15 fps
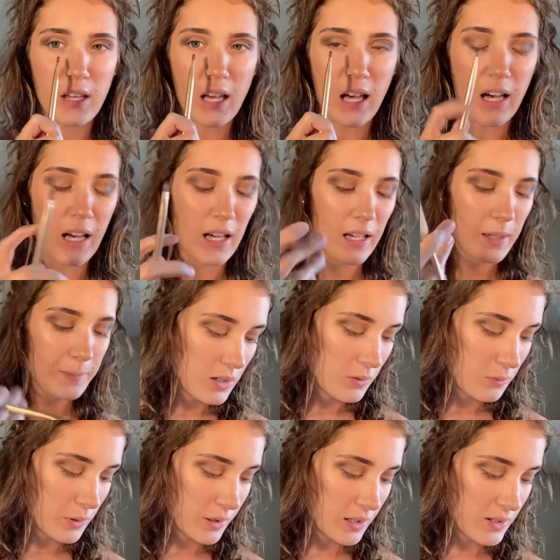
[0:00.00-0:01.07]
eye. We're
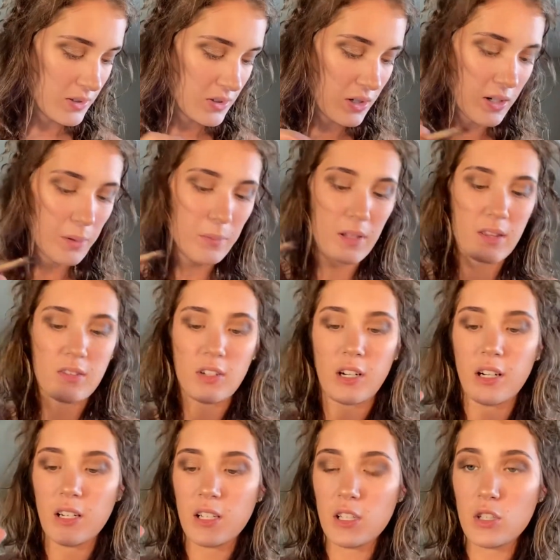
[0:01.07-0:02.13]
going to start with
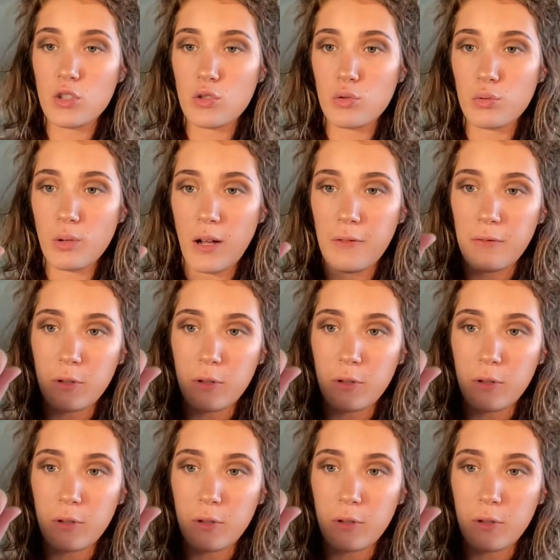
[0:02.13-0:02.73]
Dark Truffle.